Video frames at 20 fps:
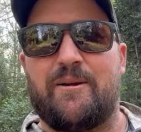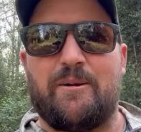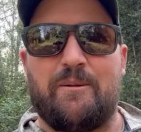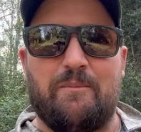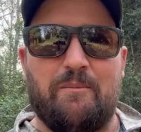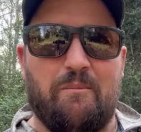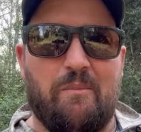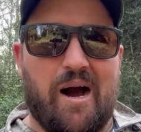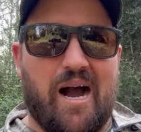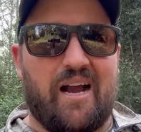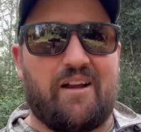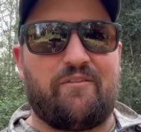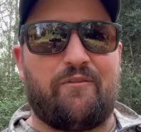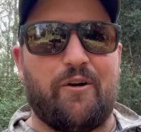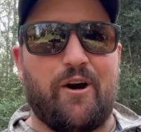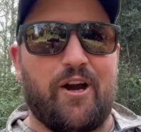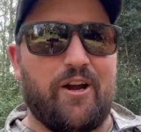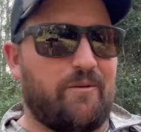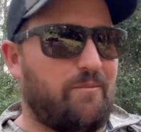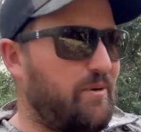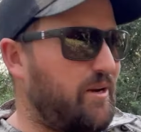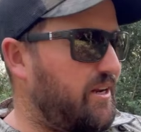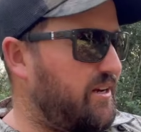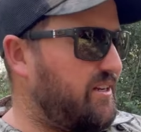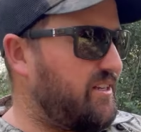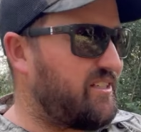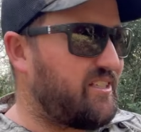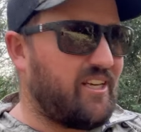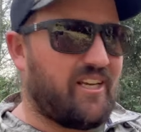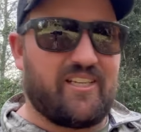Mike phoned me and
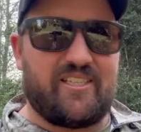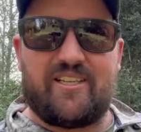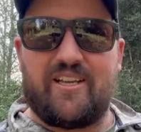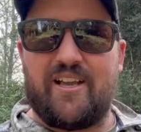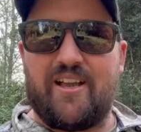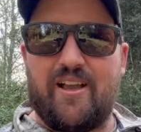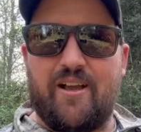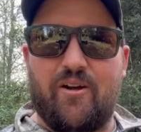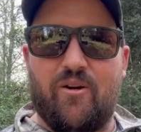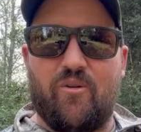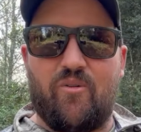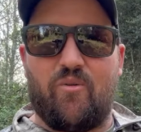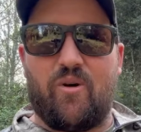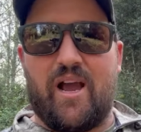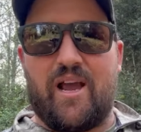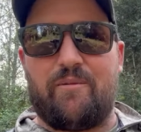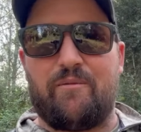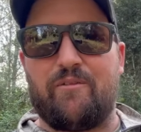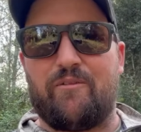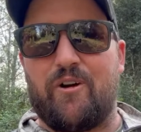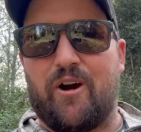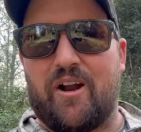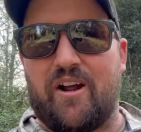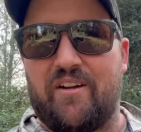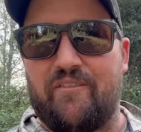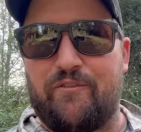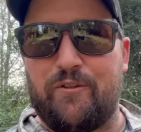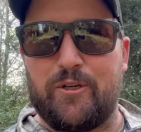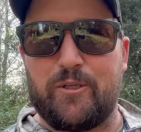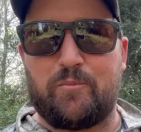he says, Wayne, we've got
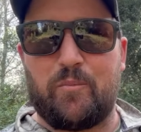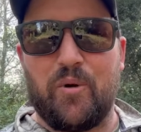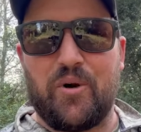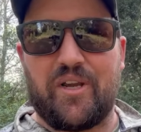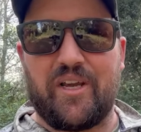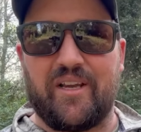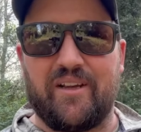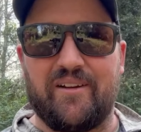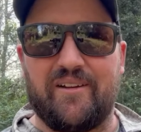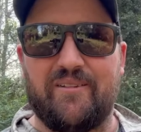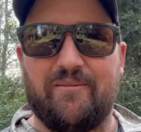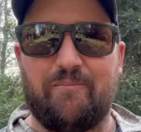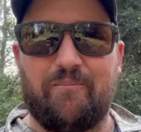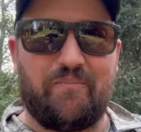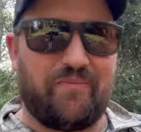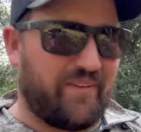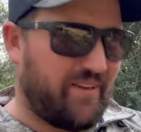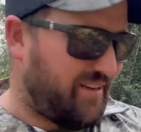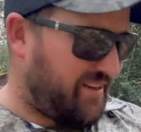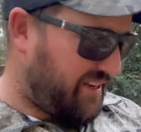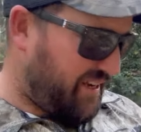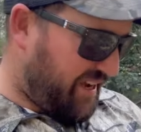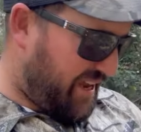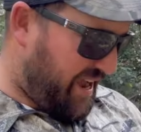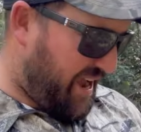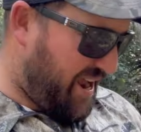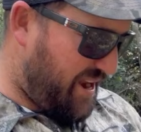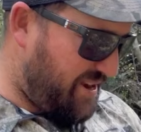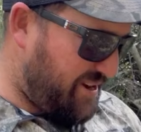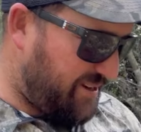our first booking.
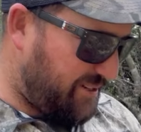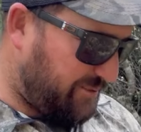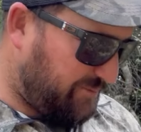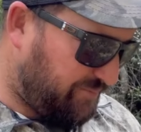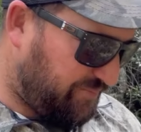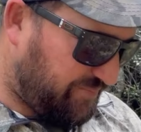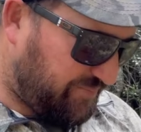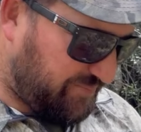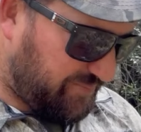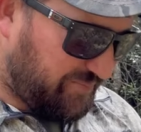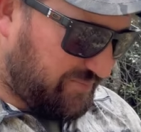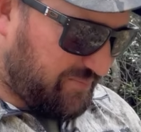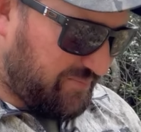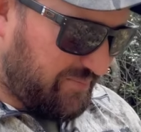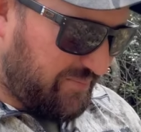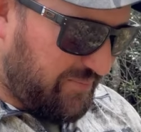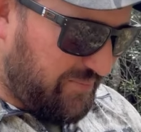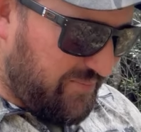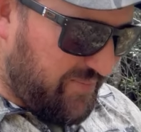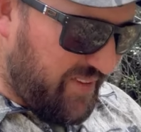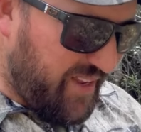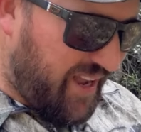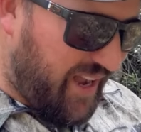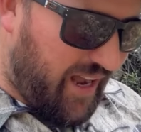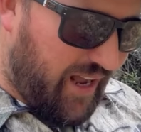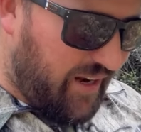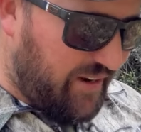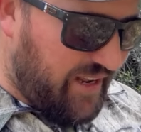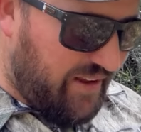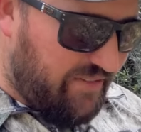And
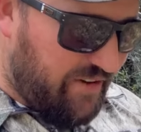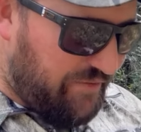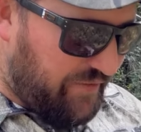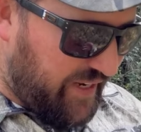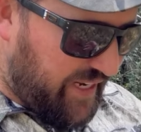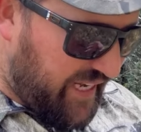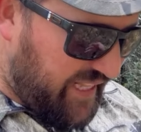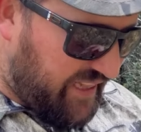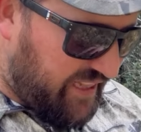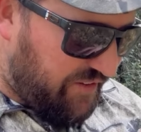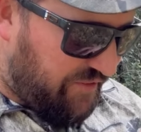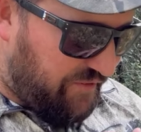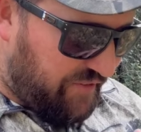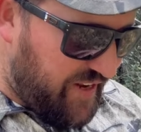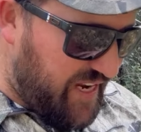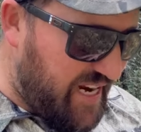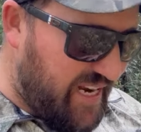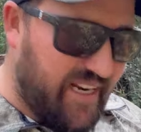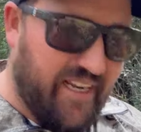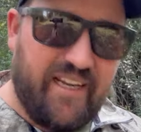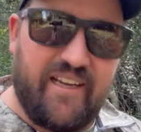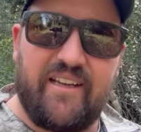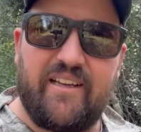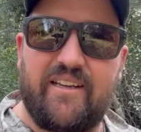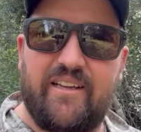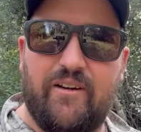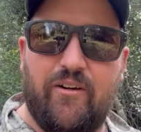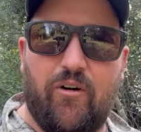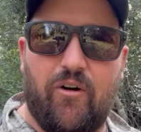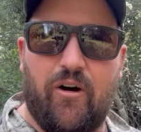I'll never forget the feeling
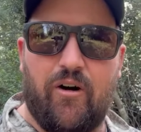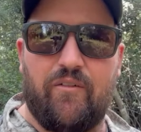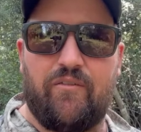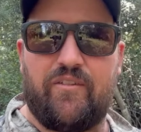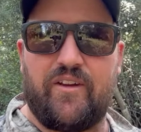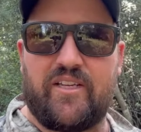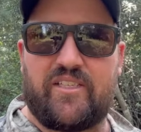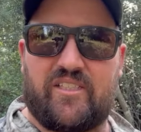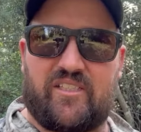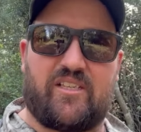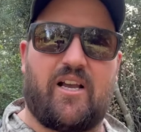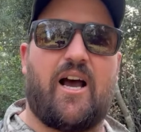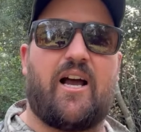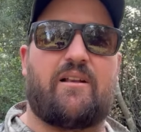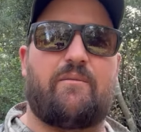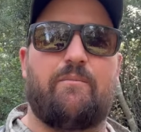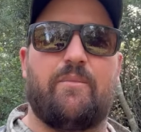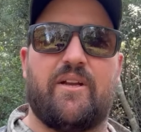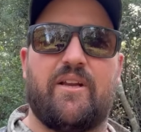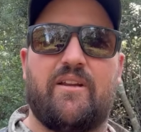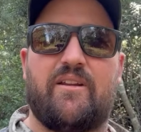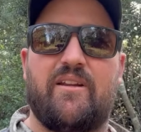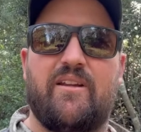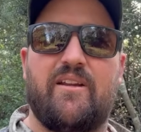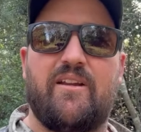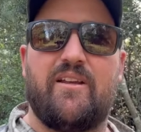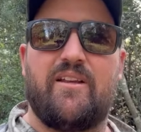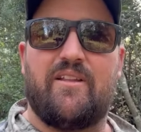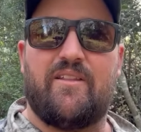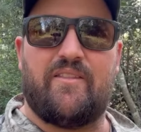of excitement
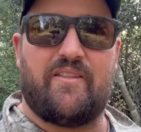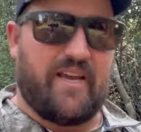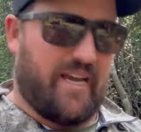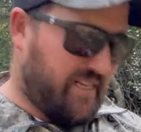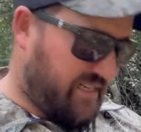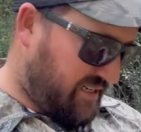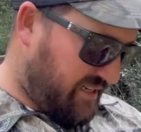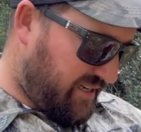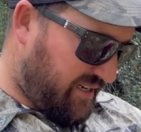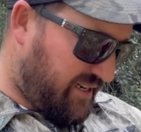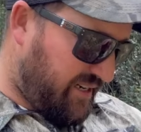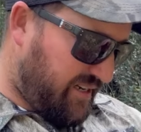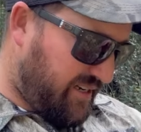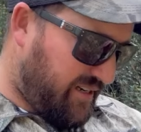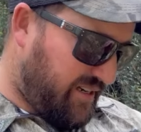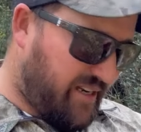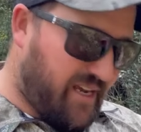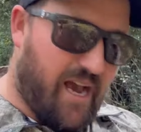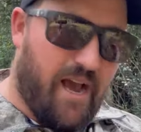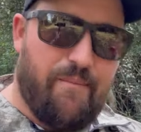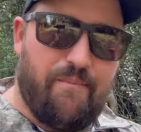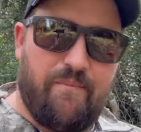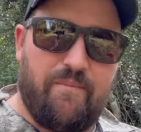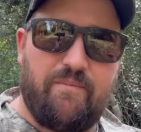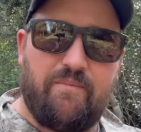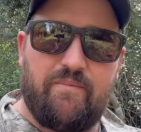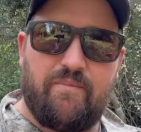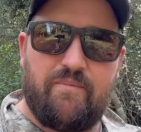that come